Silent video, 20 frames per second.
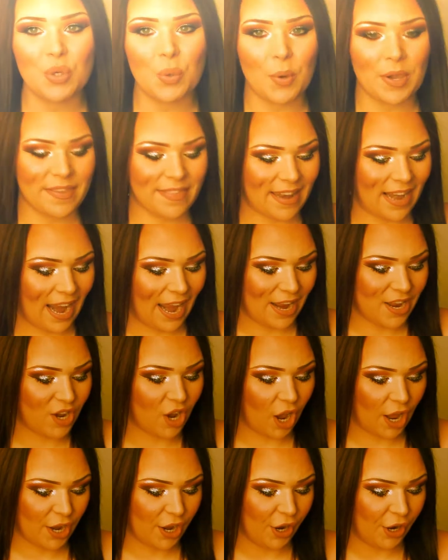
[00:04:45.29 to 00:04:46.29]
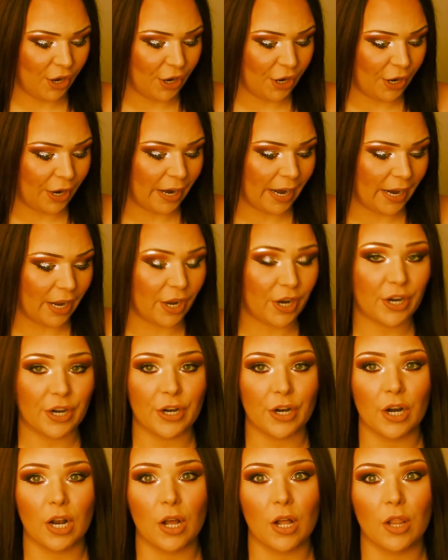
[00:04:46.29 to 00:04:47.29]
toy that I got
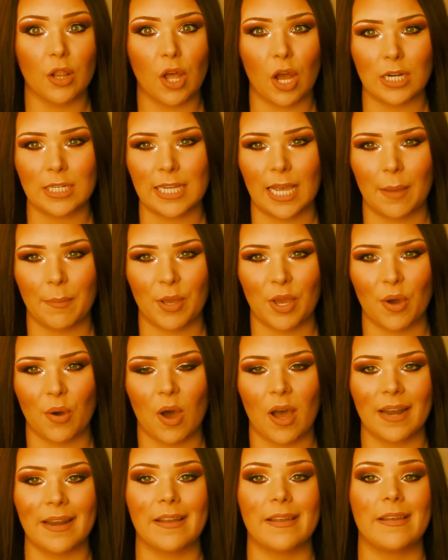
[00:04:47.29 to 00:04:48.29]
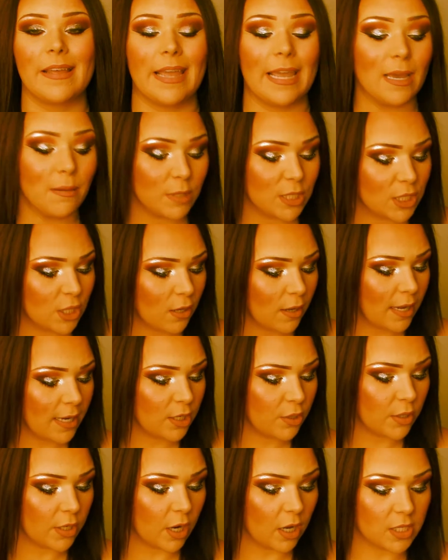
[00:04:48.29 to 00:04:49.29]
her a long time ago on
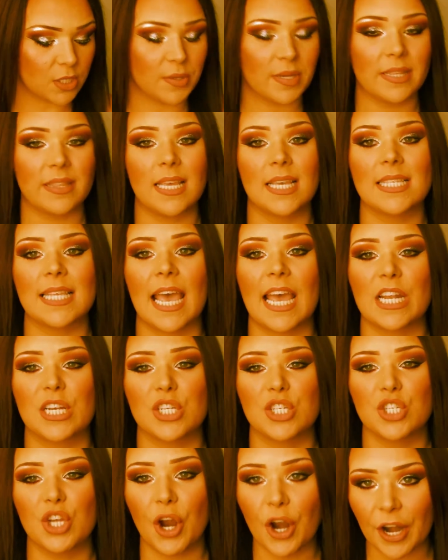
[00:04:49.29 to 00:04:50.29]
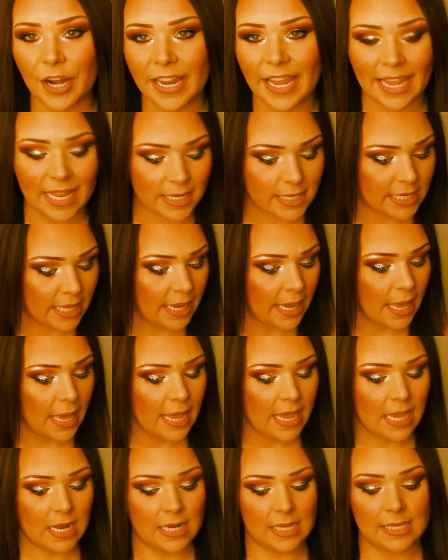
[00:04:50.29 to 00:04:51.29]
Amazon. You can also get this at Target.
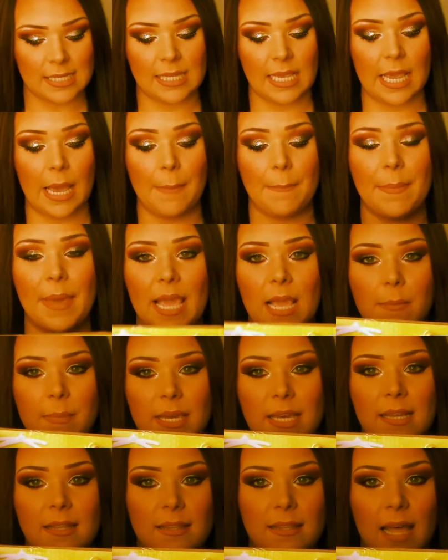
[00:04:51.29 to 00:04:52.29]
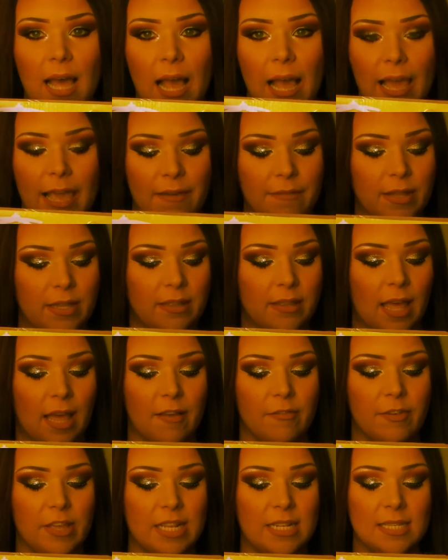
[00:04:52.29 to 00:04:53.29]
It is the Baby Alive
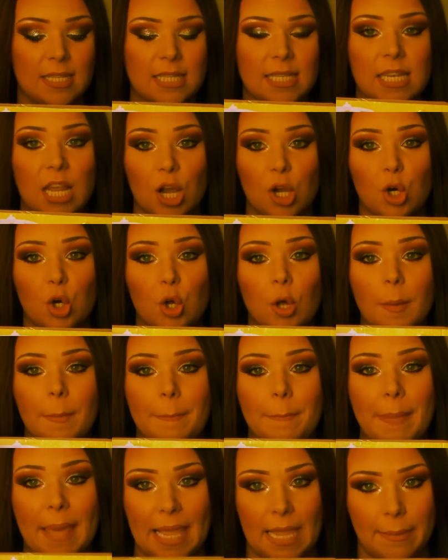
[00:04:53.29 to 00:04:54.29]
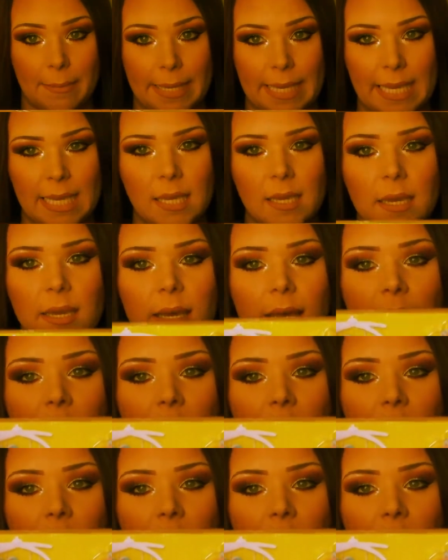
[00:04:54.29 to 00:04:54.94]
Love and Snuggle Baby.